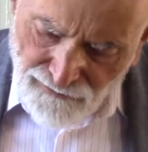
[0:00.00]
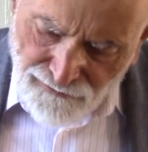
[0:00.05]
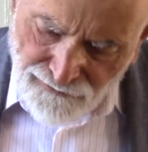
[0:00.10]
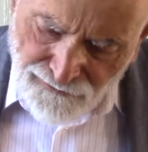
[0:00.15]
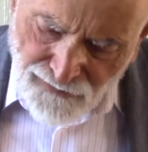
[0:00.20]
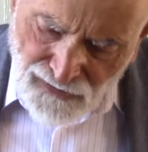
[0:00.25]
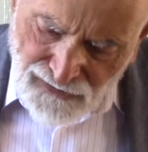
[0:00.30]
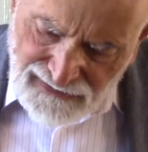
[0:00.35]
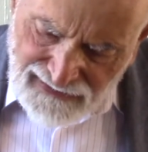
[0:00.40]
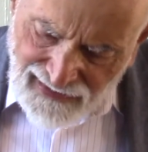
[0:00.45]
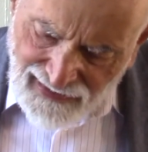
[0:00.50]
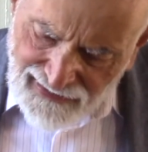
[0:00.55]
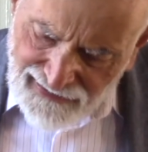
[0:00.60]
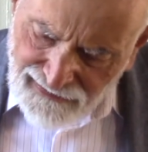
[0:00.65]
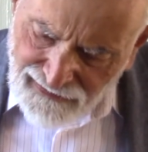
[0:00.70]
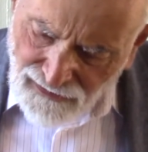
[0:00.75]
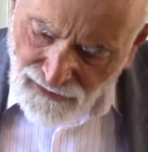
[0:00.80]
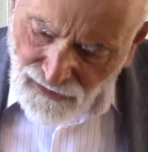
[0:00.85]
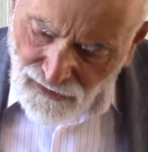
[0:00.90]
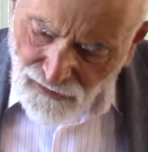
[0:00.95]

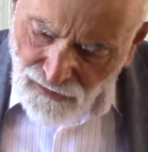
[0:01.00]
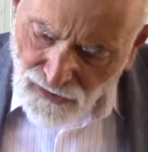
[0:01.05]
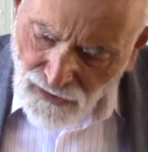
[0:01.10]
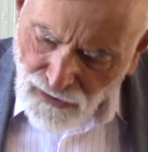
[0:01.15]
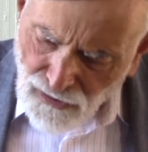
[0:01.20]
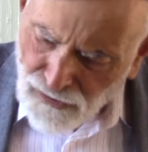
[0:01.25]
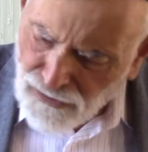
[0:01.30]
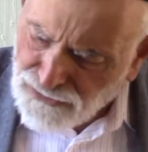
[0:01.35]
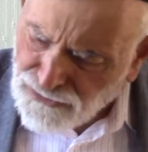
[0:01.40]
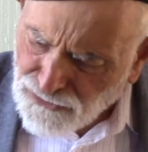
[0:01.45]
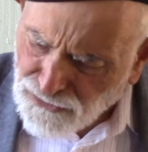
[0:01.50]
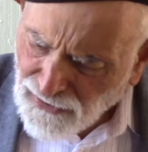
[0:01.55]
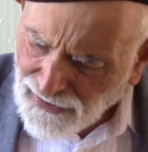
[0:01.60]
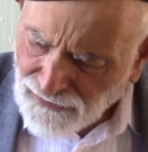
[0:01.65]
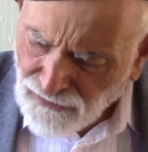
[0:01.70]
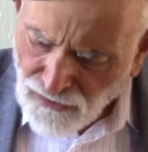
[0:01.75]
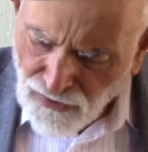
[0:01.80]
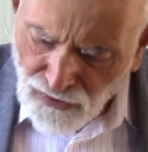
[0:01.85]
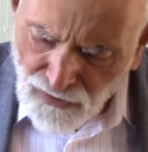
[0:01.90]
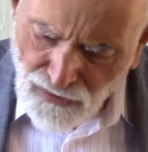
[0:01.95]
Boutenko, who, tra
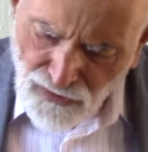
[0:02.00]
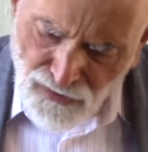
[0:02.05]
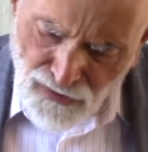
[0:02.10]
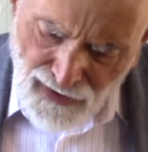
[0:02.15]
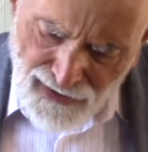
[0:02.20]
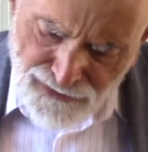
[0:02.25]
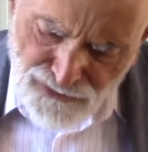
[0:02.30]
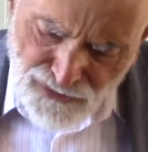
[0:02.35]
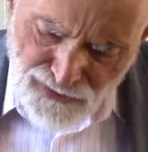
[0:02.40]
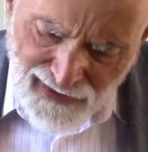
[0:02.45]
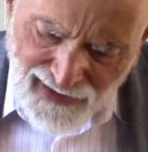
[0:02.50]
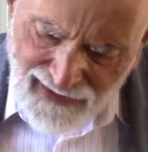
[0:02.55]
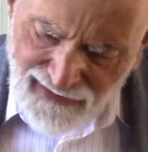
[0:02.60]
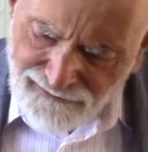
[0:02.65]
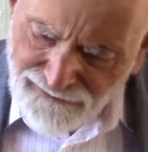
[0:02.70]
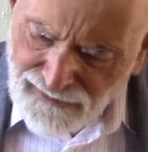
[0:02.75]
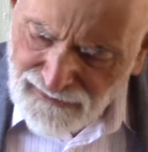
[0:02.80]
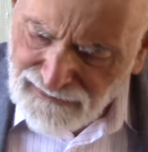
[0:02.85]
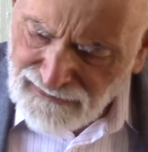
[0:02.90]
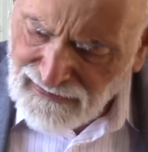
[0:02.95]
who
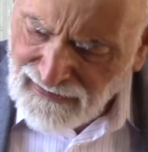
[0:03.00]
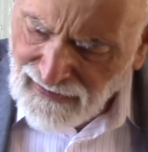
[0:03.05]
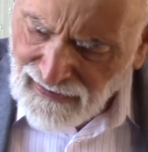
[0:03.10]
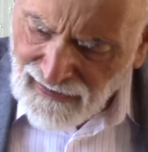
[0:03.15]
traveled,